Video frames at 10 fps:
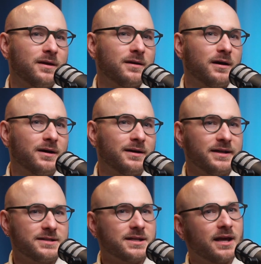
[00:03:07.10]
Uh,
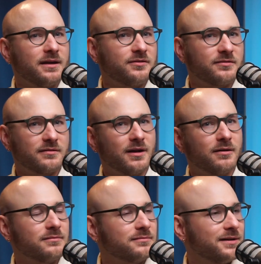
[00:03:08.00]
and today it's, you
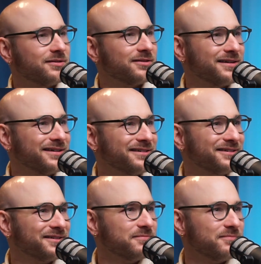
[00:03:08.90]
know, it's uh,
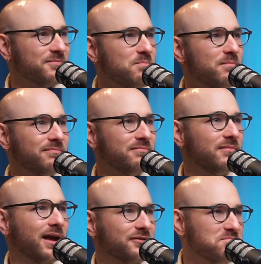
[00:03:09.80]

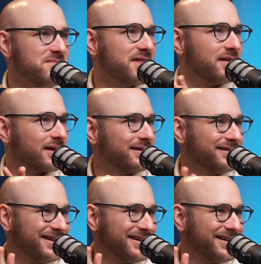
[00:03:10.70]
has mythic